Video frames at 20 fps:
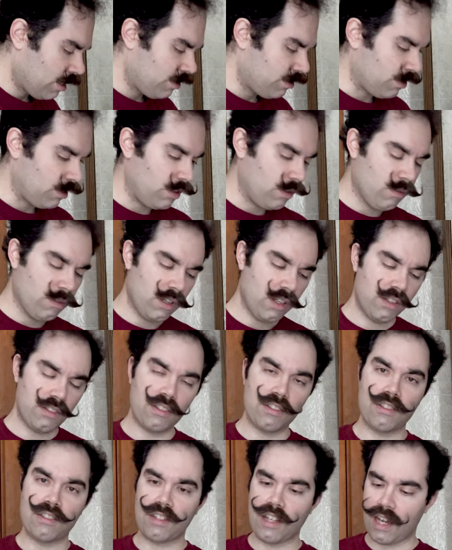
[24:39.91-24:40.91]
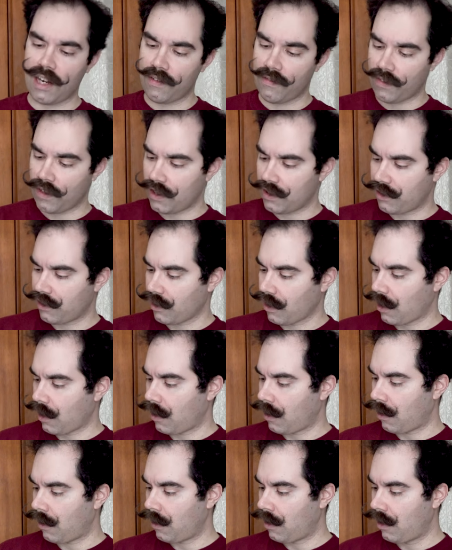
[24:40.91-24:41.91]
So the oils inside of this
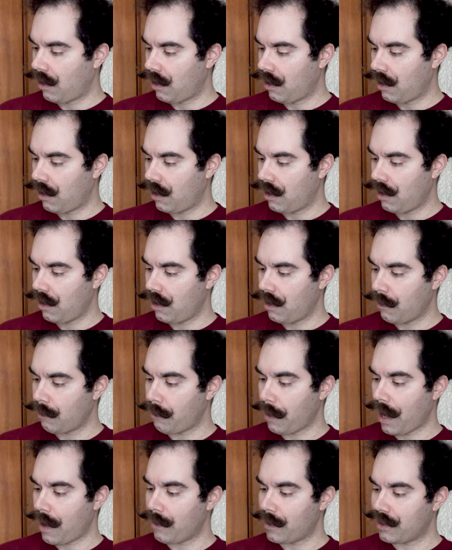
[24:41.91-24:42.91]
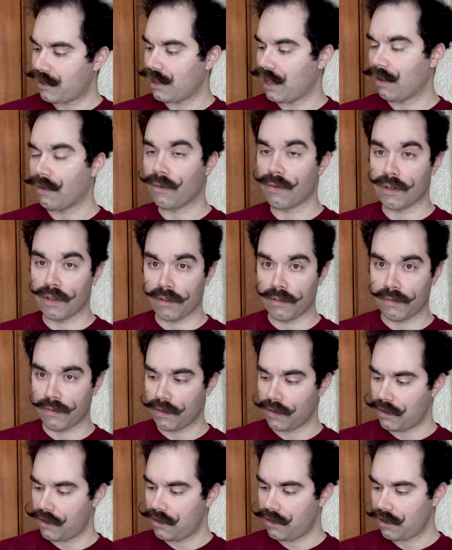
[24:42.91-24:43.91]
are Babassan oil
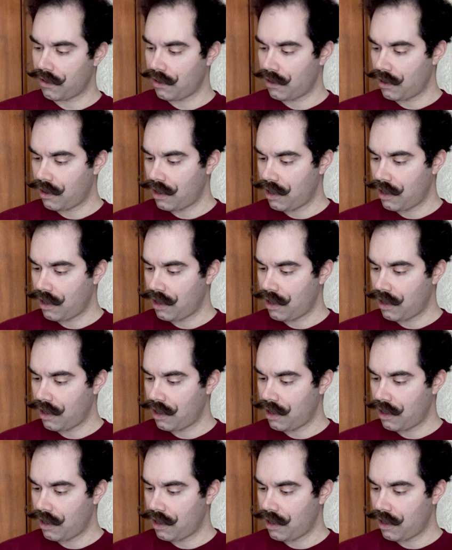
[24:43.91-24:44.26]
first,